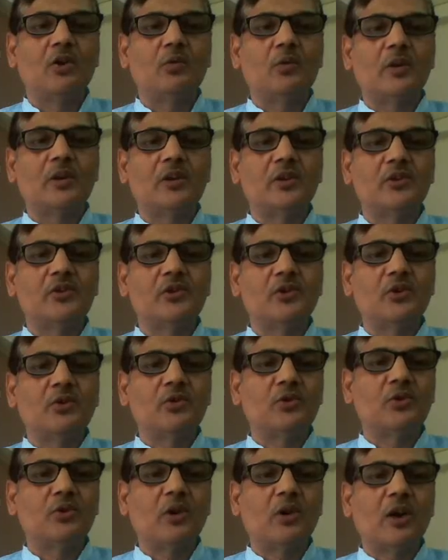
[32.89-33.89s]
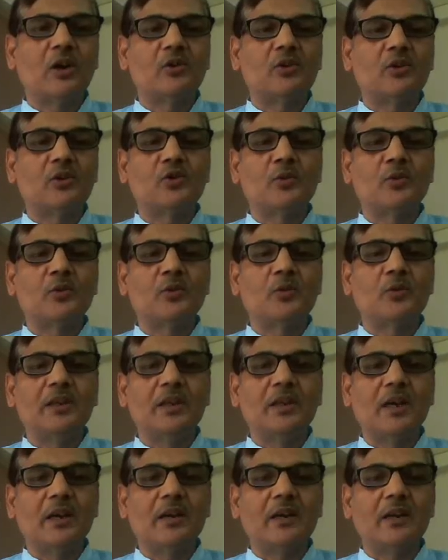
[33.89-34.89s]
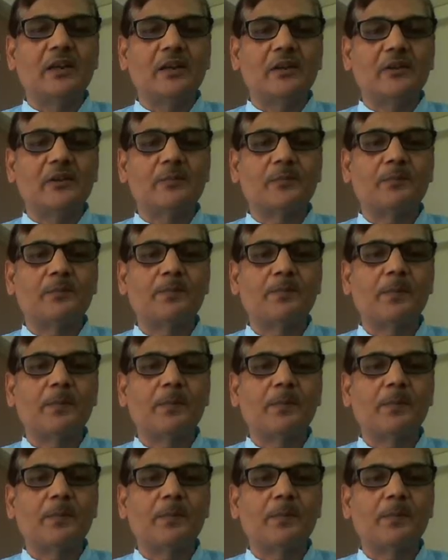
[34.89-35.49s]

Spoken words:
what is pseudo-autosomal inheritance.